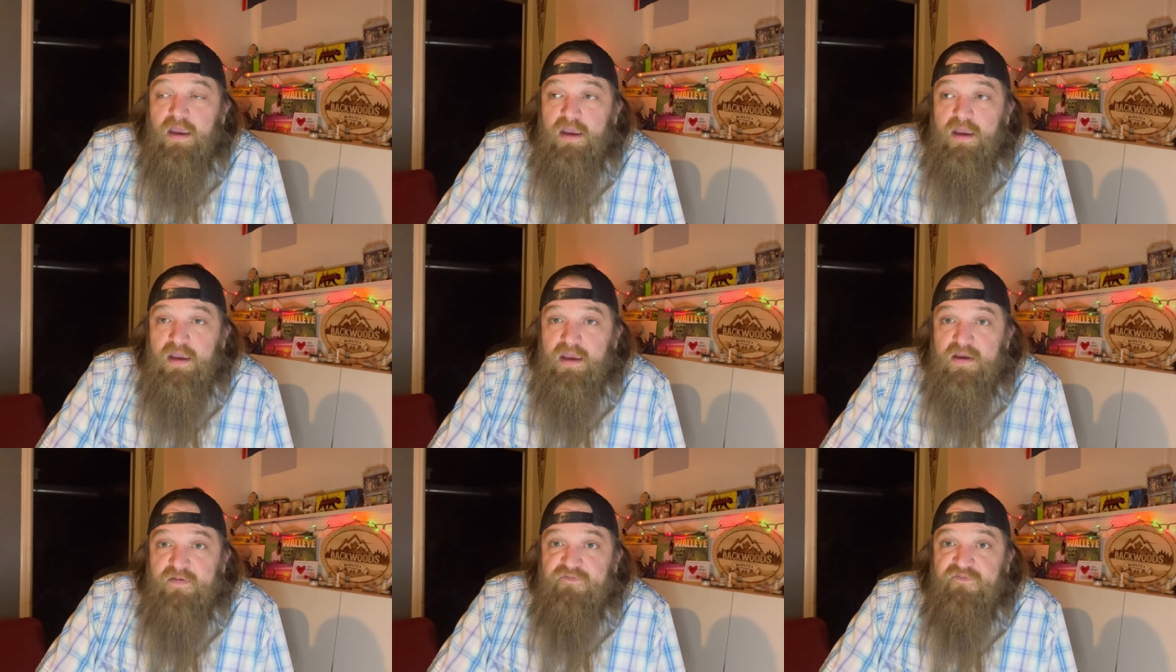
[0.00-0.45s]

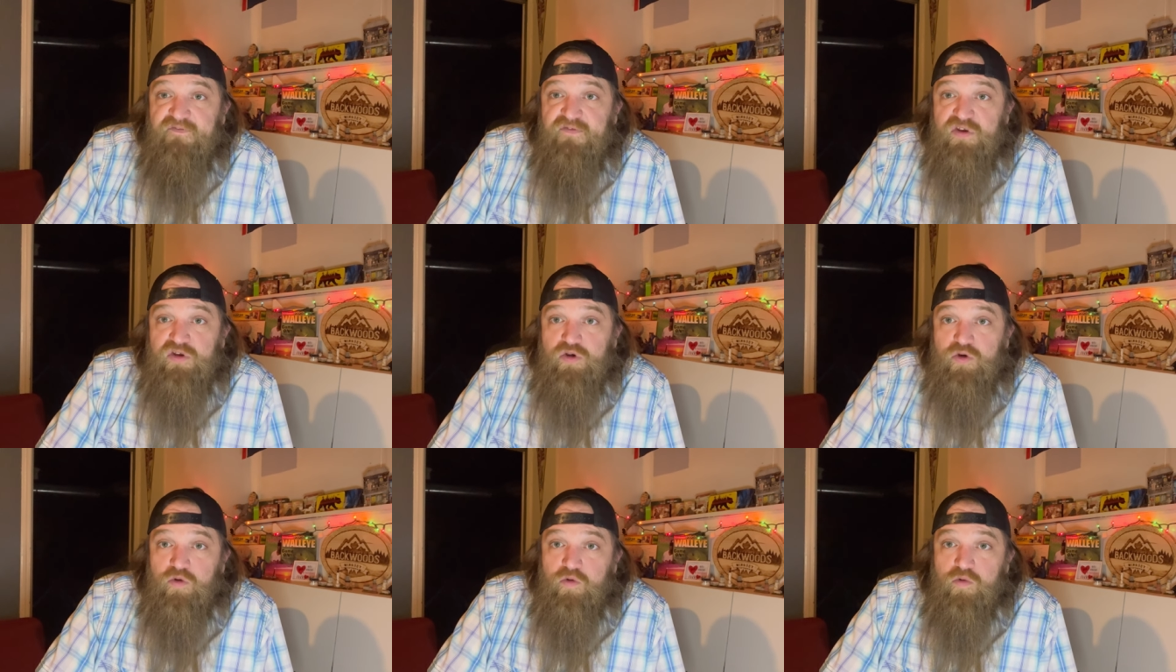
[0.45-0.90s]
if
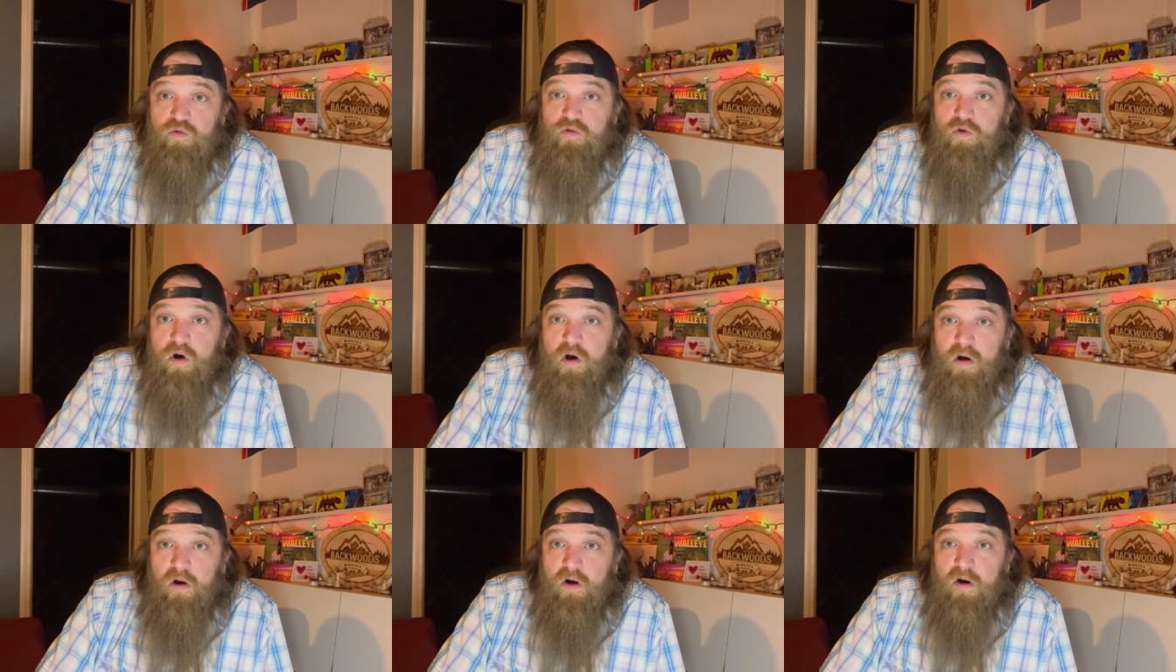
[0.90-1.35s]
you
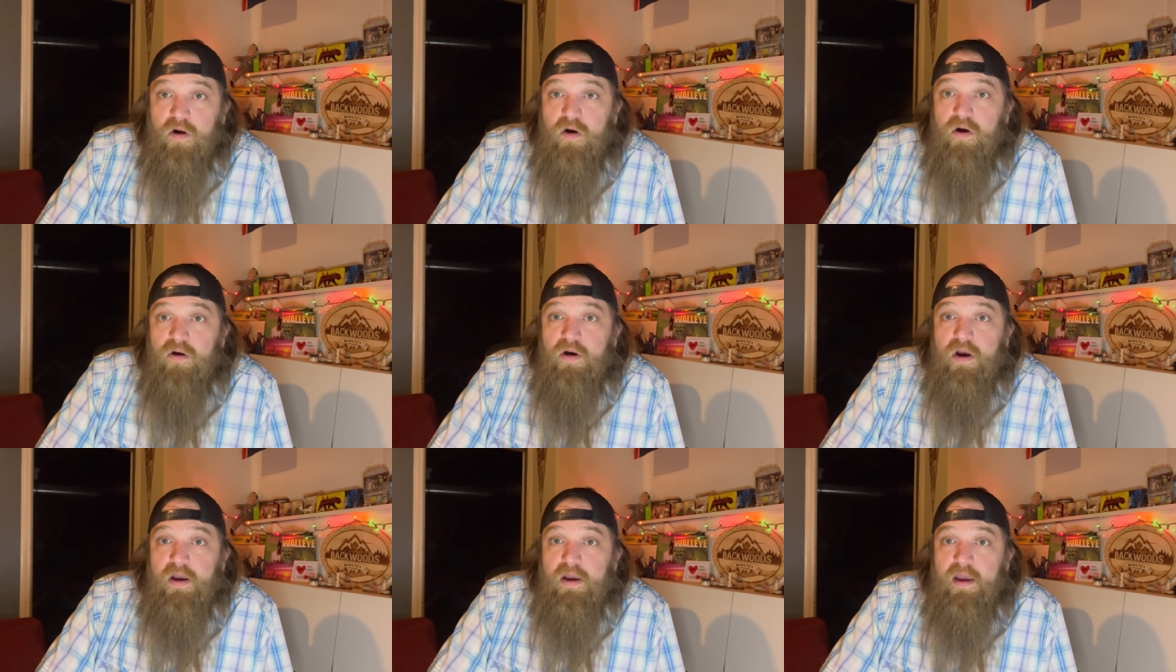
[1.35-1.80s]

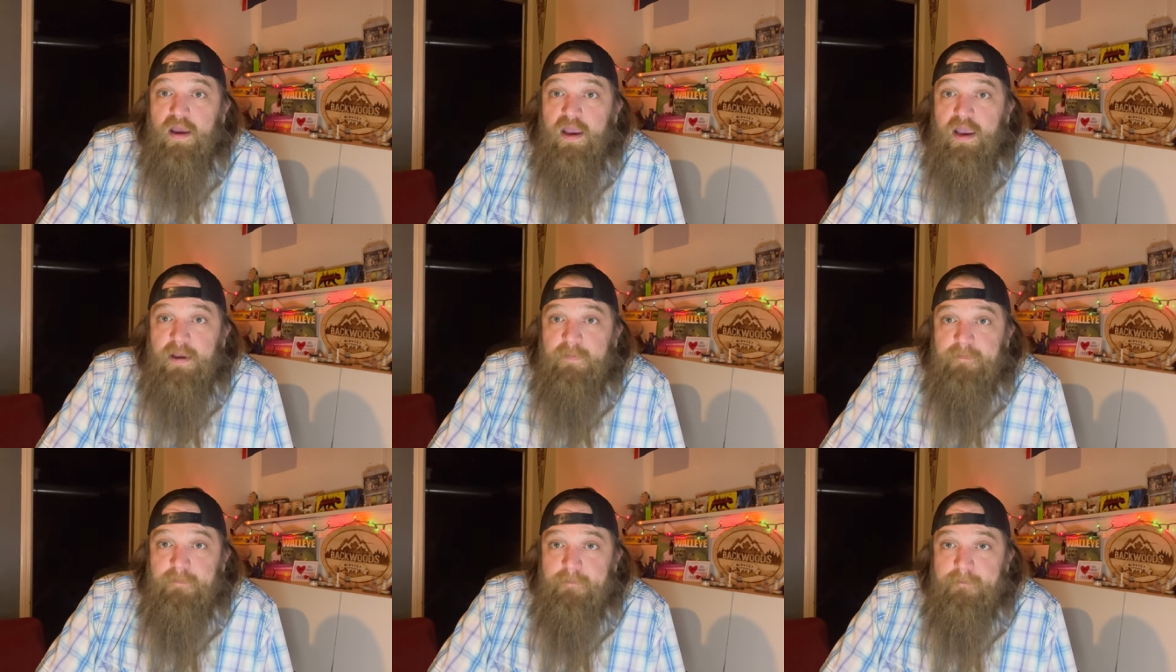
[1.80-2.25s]
are
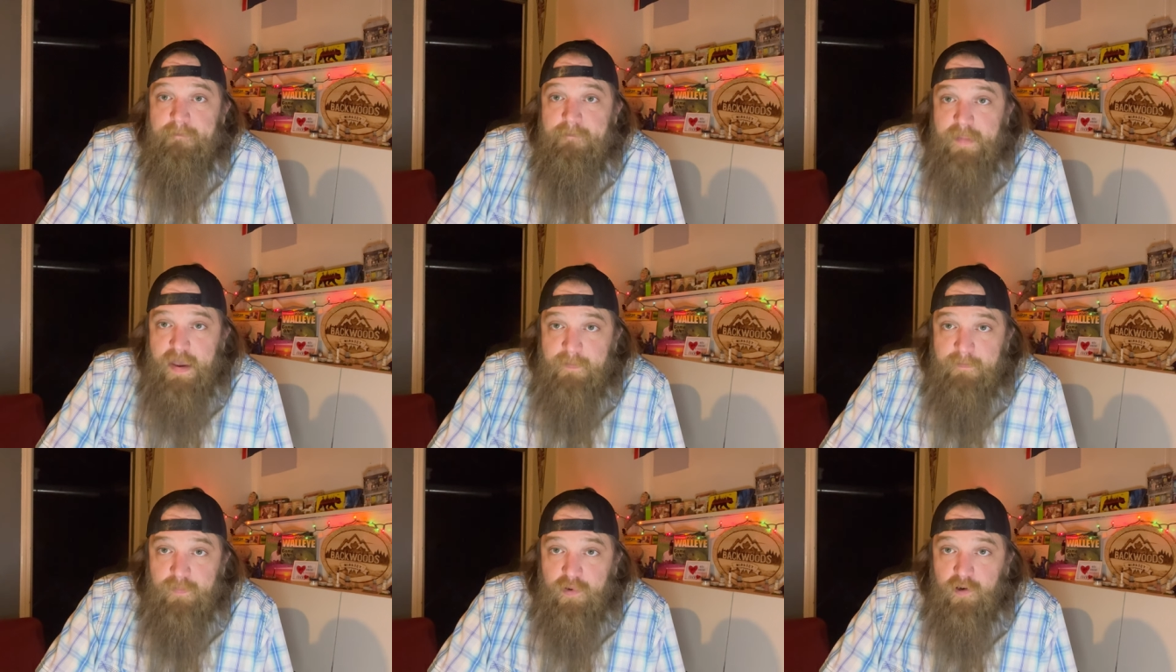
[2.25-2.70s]
a
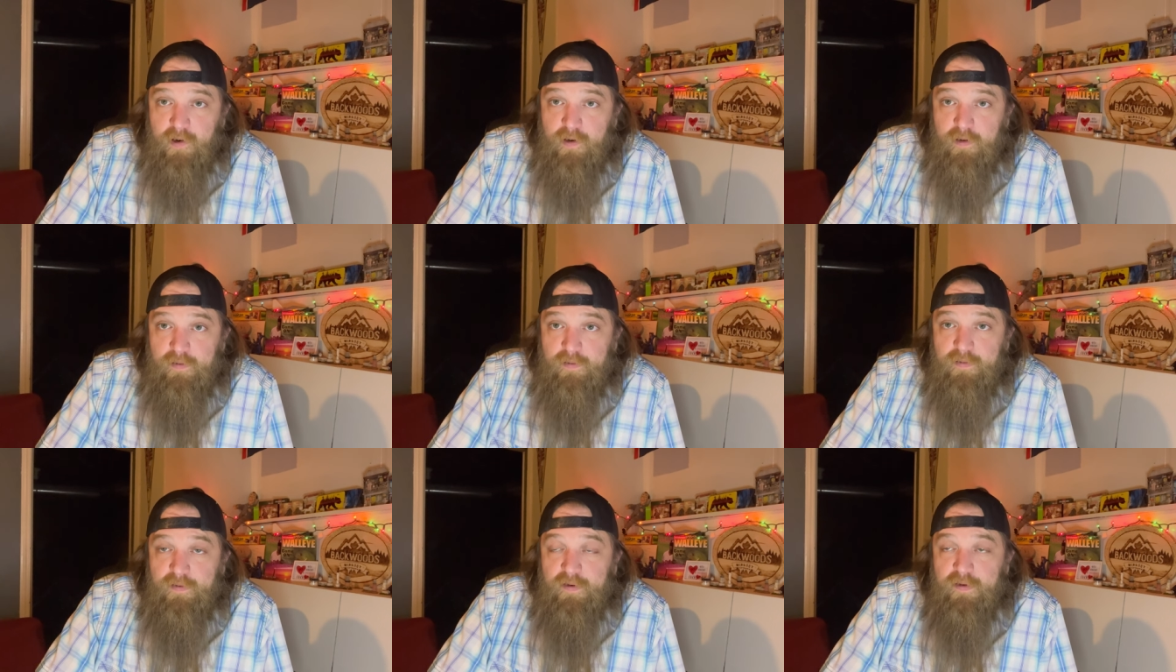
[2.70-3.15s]
member,